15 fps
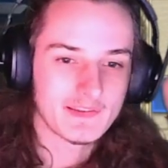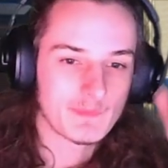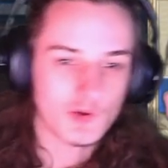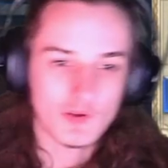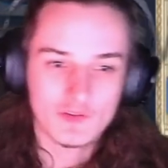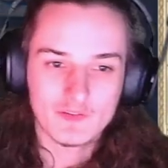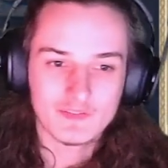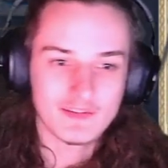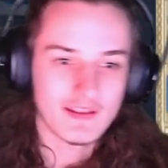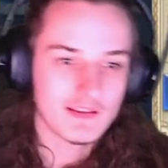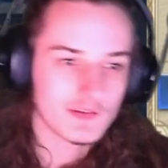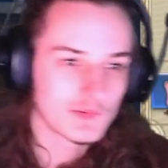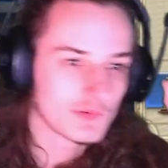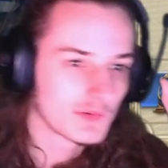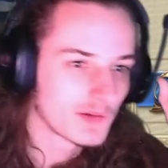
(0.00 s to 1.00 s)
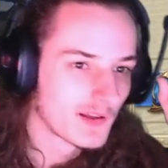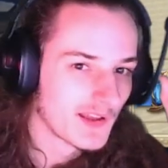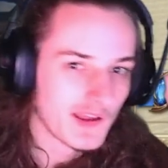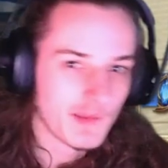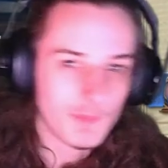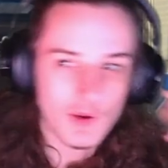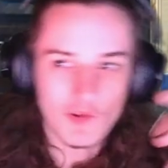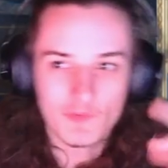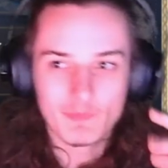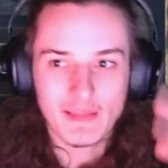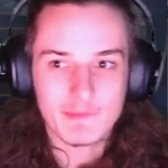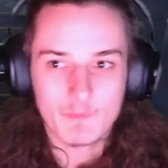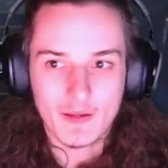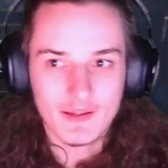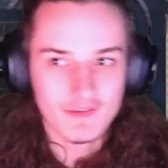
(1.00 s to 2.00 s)
I'm going to tell you about
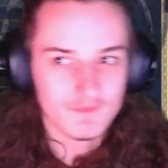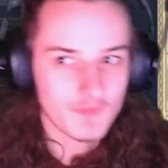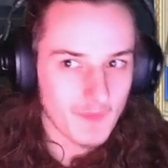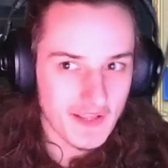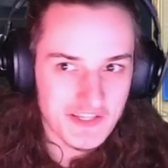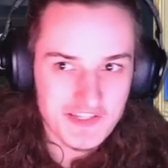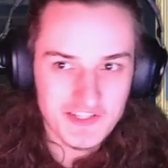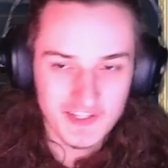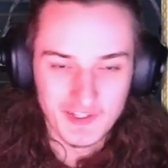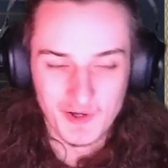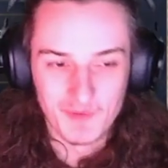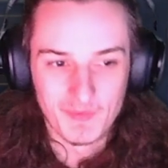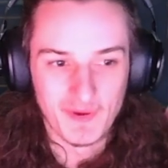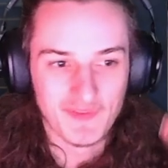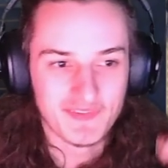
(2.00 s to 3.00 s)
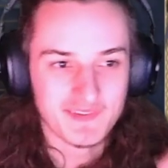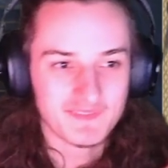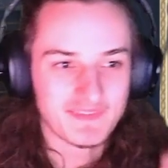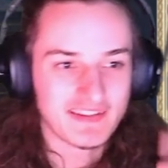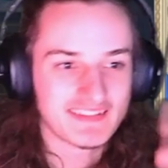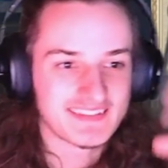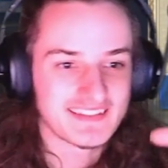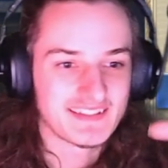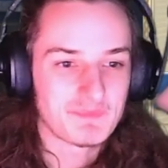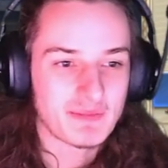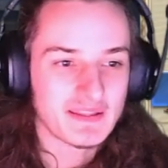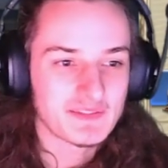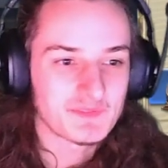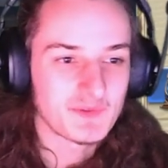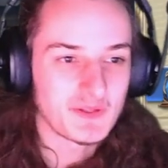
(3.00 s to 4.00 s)
like my information I know about the events and the
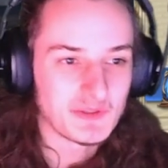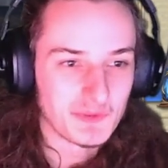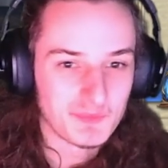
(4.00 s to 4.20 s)
best way to